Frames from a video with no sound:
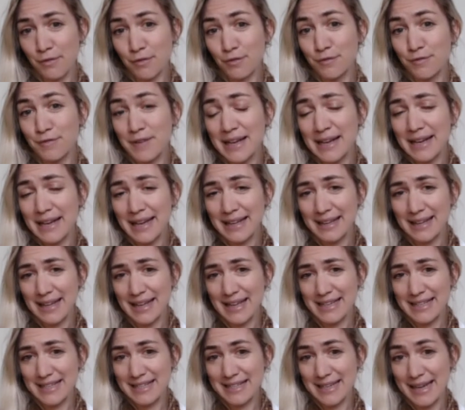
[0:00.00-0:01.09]
feeling
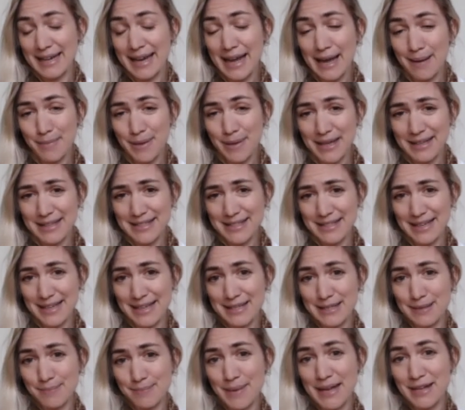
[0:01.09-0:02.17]
its dynamics,
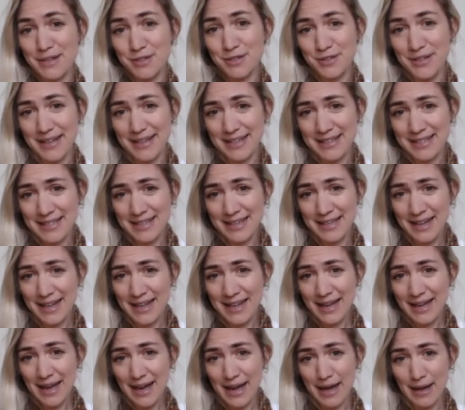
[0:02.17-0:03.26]
its matrix,
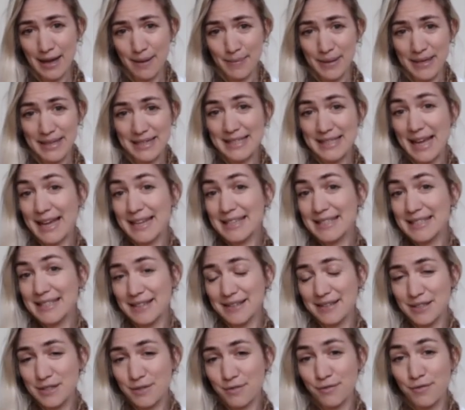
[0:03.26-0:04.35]
its
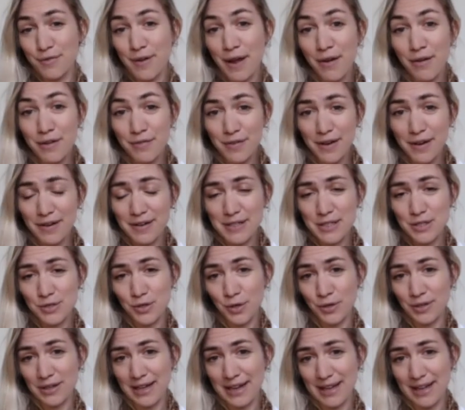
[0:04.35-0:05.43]
essence very, very
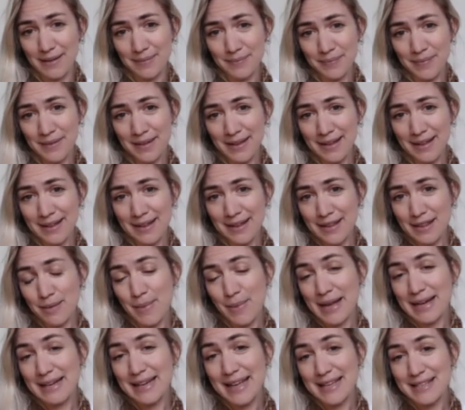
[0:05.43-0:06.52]
strongly. The
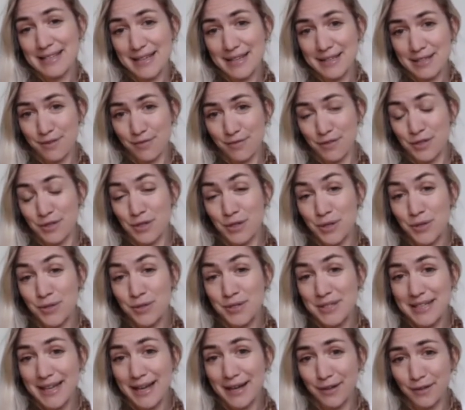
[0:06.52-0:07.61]
magnetics of the new
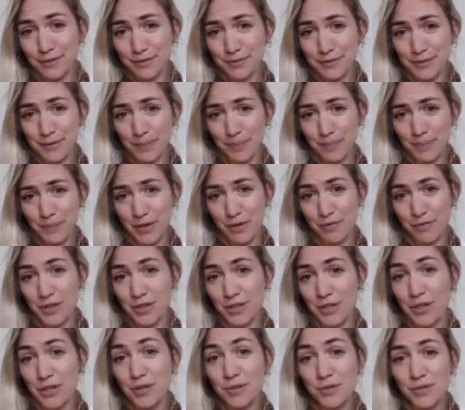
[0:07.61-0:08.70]
self, of the
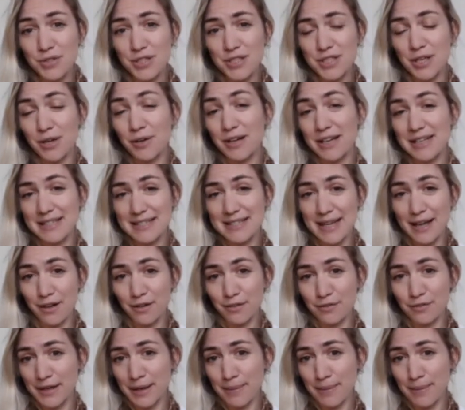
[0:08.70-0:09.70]
new solar self and